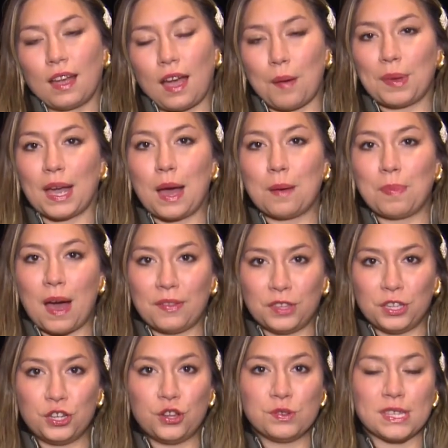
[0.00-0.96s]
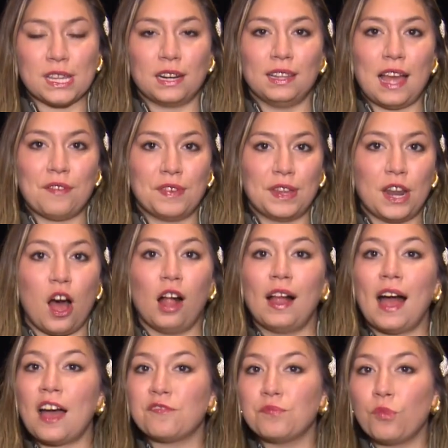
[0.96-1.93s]
Coming up on the news at eleven,
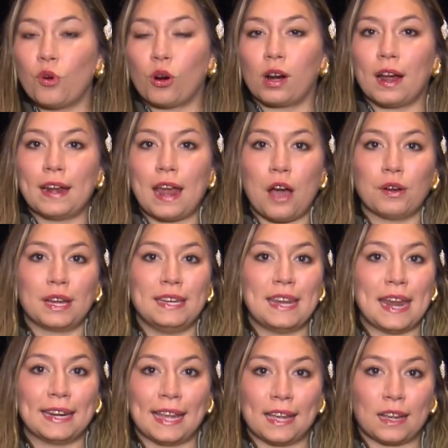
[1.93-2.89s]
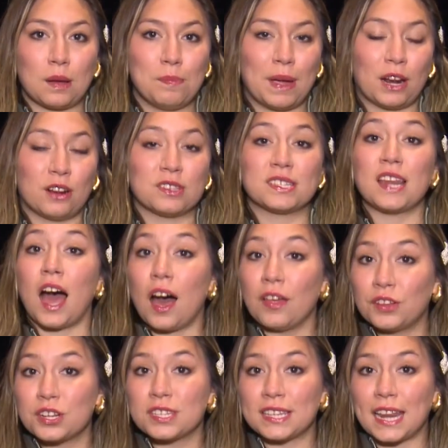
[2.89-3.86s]
I'll have more on how Connecticut compares to
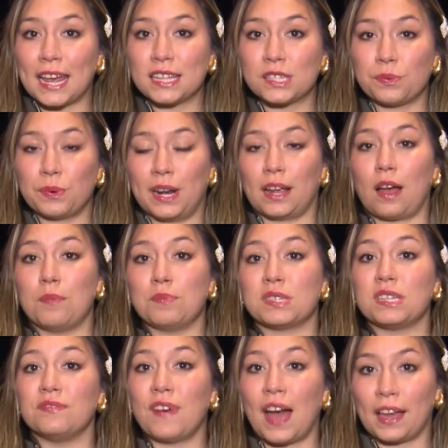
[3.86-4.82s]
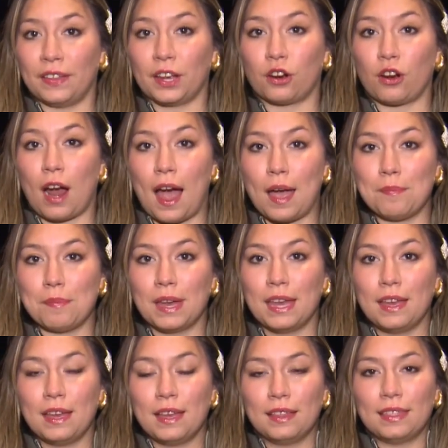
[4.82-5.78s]
other states when it comes to violent crime.
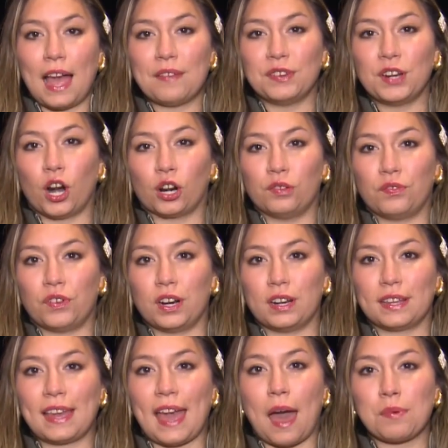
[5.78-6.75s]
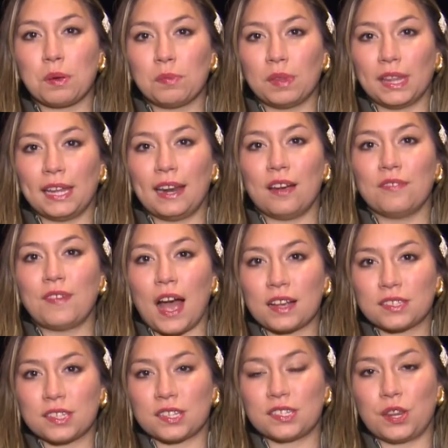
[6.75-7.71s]
Live in Hartford, Gabby Molina,
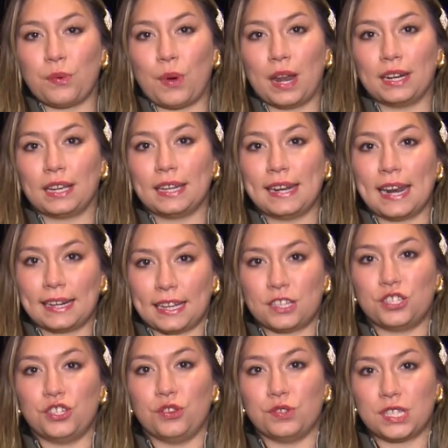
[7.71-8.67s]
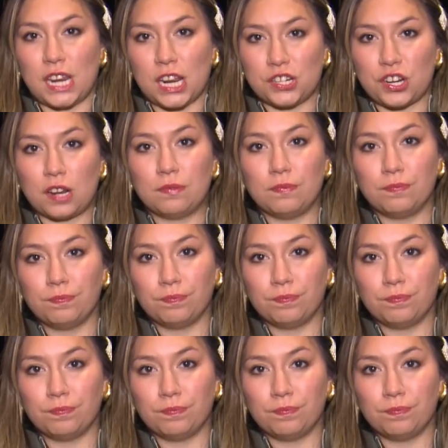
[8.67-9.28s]
Fox sixty-one, Connecticut's news station.